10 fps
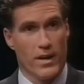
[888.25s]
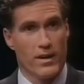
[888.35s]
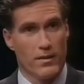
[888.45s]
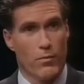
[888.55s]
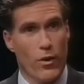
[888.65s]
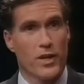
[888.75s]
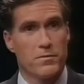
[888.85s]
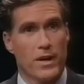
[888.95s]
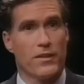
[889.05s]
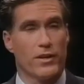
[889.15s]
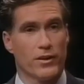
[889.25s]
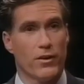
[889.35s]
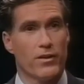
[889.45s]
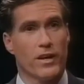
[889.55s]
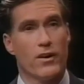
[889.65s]
mortgage money that'll
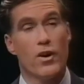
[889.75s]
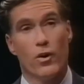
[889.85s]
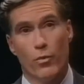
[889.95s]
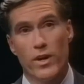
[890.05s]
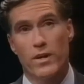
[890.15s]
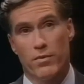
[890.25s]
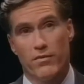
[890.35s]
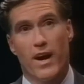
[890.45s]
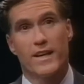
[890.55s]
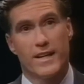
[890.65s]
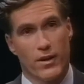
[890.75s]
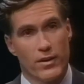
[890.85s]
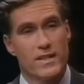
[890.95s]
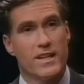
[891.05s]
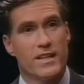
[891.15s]
go there, we can provide
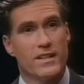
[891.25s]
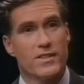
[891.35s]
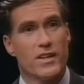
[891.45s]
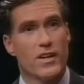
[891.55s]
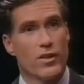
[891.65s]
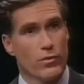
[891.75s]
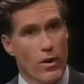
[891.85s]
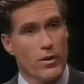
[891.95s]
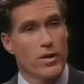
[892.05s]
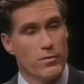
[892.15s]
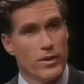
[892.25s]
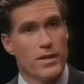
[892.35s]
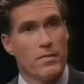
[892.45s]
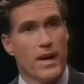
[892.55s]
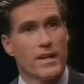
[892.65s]
guarantees through our community
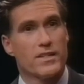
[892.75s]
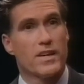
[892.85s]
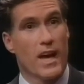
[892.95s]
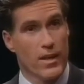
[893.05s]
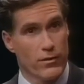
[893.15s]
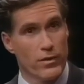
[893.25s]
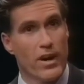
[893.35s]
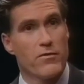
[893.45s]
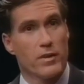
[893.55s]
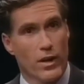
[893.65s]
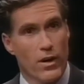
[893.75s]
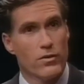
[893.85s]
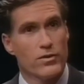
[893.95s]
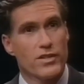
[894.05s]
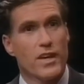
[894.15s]
banks and through government
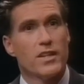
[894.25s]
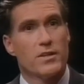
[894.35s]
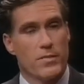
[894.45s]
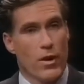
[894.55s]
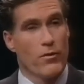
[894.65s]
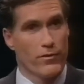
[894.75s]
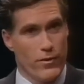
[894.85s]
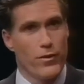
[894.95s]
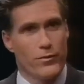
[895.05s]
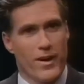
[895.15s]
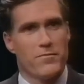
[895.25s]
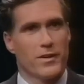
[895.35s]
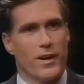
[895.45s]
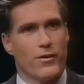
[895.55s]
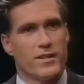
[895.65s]
loans to be, or for, through government
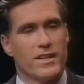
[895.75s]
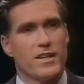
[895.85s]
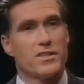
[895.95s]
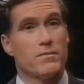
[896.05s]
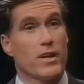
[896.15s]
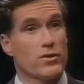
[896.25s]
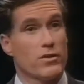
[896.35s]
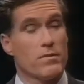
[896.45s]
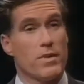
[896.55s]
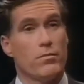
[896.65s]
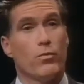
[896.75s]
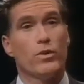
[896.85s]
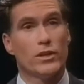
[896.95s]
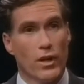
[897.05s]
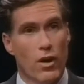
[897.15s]
guarantees to make sure that people
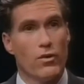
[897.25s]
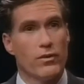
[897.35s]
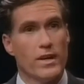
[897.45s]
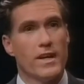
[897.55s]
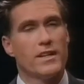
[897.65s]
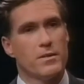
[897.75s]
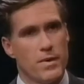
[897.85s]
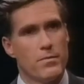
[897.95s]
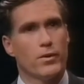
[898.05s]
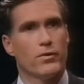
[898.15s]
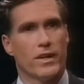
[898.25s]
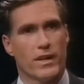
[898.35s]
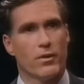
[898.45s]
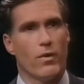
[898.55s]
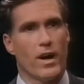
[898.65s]
will loan to people who can
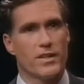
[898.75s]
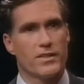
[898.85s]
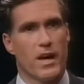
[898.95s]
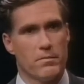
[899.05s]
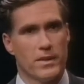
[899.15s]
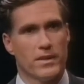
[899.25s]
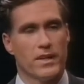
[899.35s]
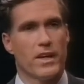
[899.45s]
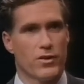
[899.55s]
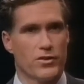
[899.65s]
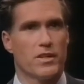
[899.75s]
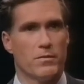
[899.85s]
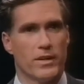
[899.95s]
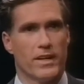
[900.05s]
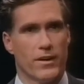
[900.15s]
otherwise not build in those
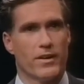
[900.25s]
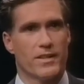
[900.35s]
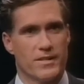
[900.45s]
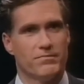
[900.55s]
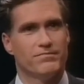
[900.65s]
community areas.